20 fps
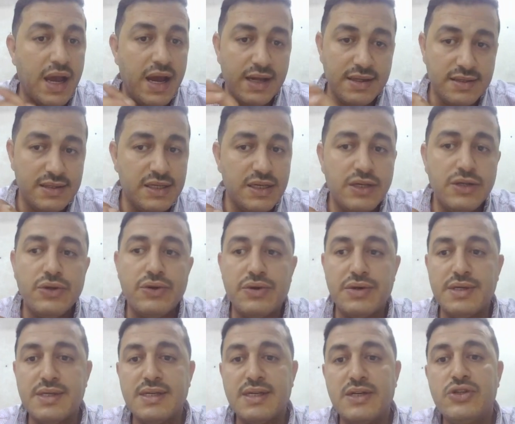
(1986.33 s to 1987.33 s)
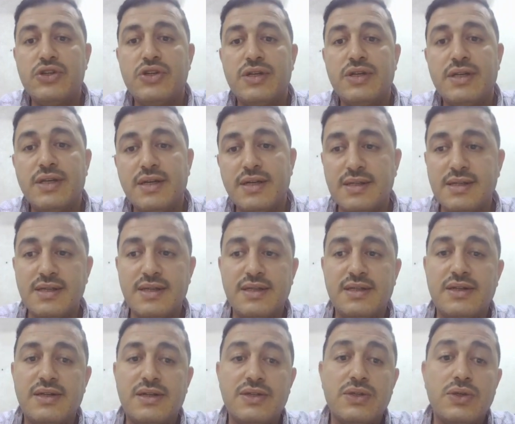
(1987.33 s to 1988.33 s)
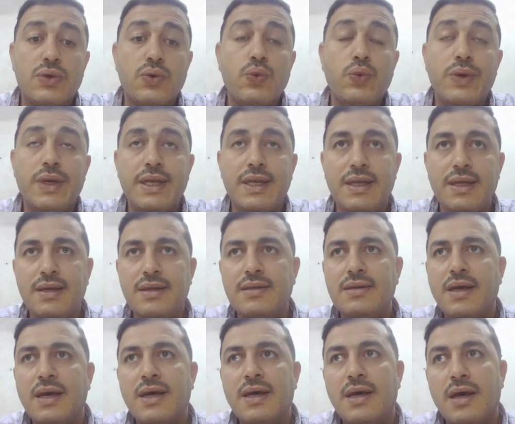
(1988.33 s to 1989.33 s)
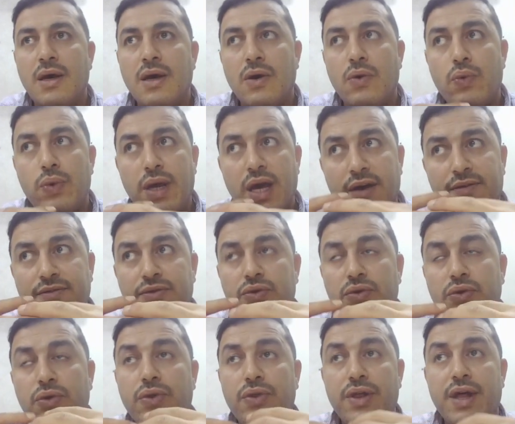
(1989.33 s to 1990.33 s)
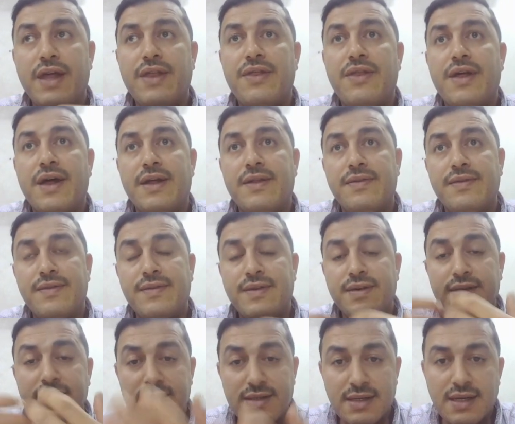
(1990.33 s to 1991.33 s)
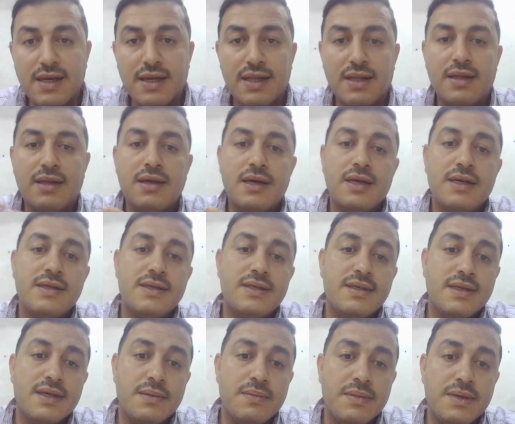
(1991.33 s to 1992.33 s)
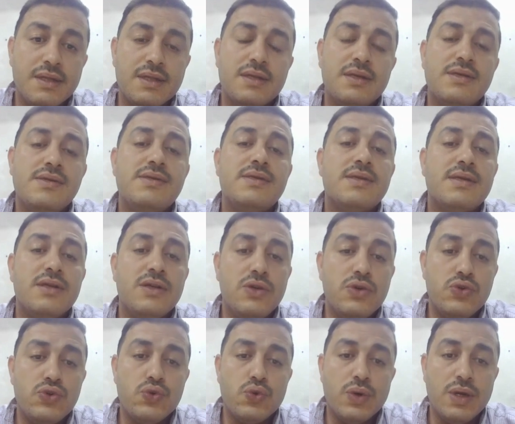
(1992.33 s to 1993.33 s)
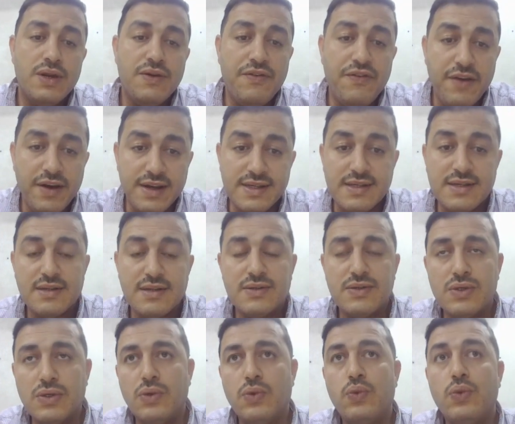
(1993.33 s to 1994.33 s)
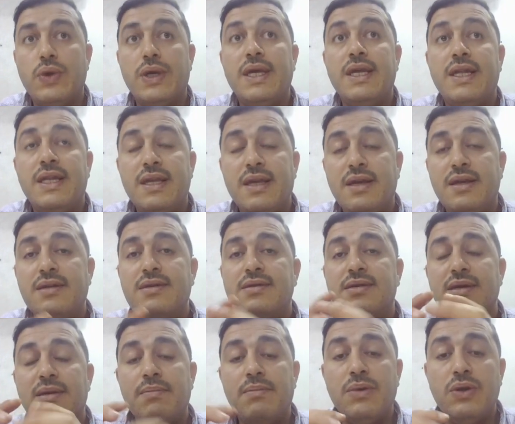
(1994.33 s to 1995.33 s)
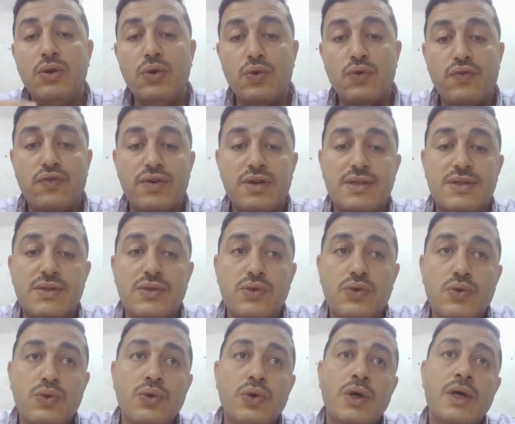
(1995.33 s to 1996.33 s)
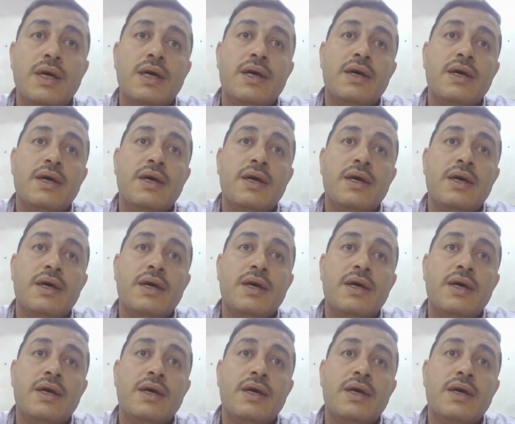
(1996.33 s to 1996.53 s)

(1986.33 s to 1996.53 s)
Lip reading: anterior resection, etc. So we have to know that the distal segment is usually fixed, so we need some maneuvers to